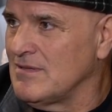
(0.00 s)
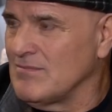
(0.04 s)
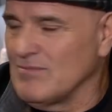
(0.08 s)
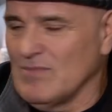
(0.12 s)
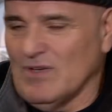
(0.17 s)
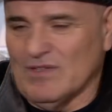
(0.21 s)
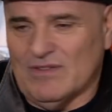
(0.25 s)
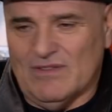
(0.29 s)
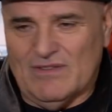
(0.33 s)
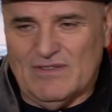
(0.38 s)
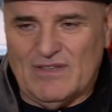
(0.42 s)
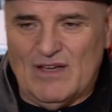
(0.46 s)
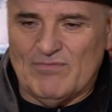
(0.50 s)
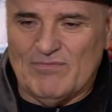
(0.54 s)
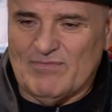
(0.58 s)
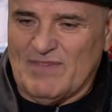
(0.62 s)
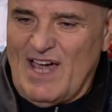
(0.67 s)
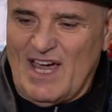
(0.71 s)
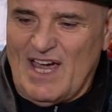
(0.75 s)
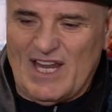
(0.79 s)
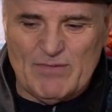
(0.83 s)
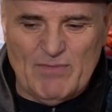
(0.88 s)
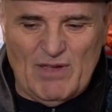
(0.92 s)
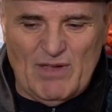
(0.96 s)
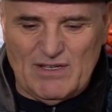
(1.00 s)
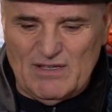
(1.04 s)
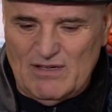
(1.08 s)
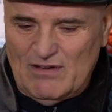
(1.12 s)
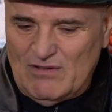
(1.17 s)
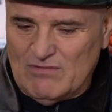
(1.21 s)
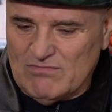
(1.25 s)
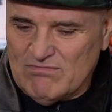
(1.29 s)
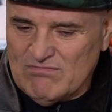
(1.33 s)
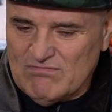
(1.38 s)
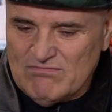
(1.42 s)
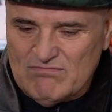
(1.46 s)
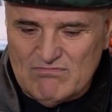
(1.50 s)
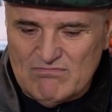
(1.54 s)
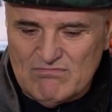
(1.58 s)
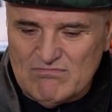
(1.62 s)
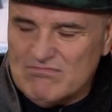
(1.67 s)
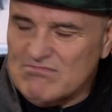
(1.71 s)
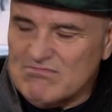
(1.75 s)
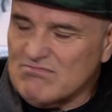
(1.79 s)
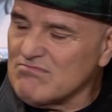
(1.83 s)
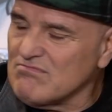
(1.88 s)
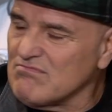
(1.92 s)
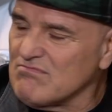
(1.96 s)
But them kind of men, no.
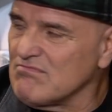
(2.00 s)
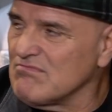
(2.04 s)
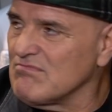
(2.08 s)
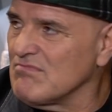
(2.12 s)
Mm.